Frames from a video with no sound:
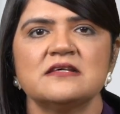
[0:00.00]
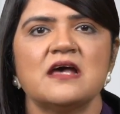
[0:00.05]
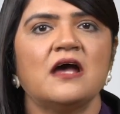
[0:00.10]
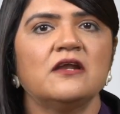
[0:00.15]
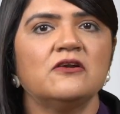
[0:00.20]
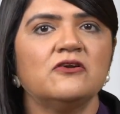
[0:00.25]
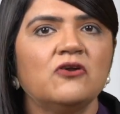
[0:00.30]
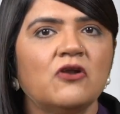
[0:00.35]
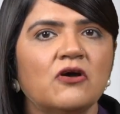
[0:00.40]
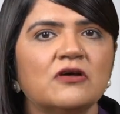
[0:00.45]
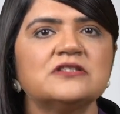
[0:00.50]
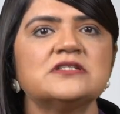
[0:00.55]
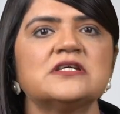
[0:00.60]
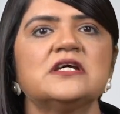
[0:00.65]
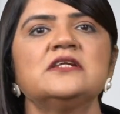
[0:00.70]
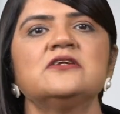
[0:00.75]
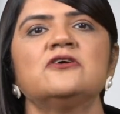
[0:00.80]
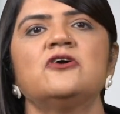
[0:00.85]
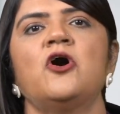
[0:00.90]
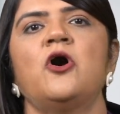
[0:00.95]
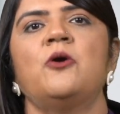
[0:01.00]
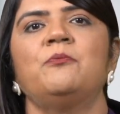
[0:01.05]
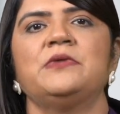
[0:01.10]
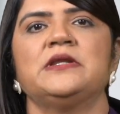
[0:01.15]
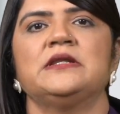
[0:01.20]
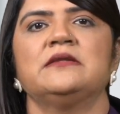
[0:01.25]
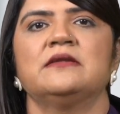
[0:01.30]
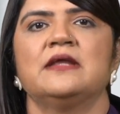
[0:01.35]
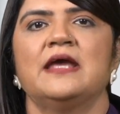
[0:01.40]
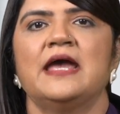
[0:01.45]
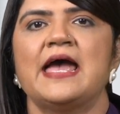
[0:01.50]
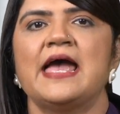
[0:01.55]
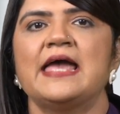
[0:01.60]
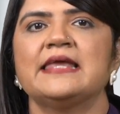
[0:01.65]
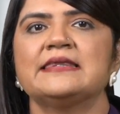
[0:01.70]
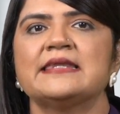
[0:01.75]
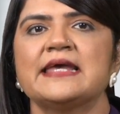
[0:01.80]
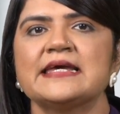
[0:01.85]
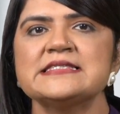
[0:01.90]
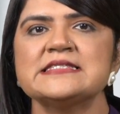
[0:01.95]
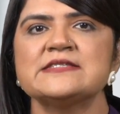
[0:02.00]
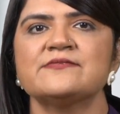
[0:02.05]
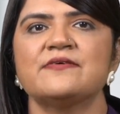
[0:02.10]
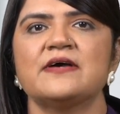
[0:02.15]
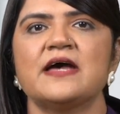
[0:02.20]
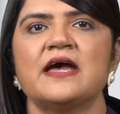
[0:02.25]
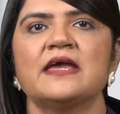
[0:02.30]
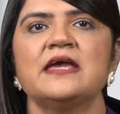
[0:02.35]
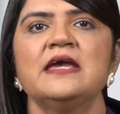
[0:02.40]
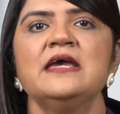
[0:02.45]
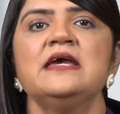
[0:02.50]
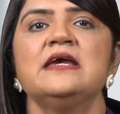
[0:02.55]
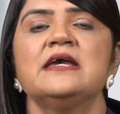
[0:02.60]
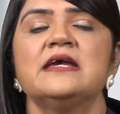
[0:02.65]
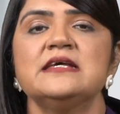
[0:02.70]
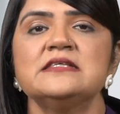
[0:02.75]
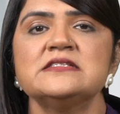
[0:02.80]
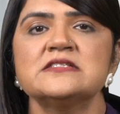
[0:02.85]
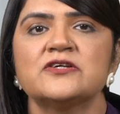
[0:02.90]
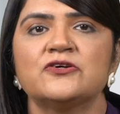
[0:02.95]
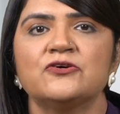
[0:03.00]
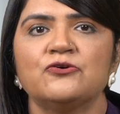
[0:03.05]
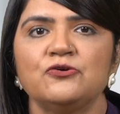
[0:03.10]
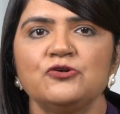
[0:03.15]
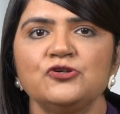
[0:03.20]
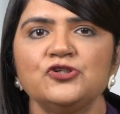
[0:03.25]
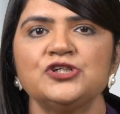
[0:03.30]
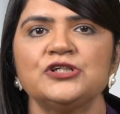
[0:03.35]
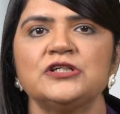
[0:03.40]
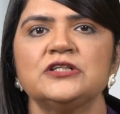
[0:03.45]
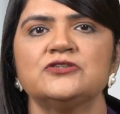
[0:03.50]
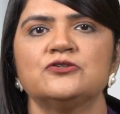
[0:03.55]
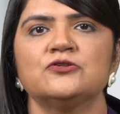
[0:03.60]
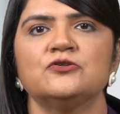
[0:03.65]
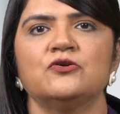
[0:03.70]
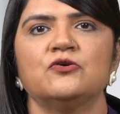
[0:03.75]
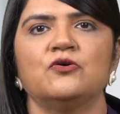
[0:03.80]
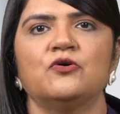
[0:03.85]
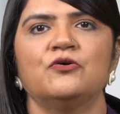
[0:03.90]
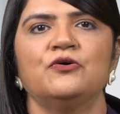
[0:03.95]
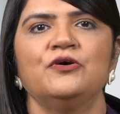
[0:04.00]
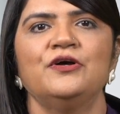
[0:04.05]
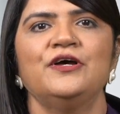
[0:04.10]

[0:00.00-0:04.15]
are not uncommon, and that's why it's crucial to know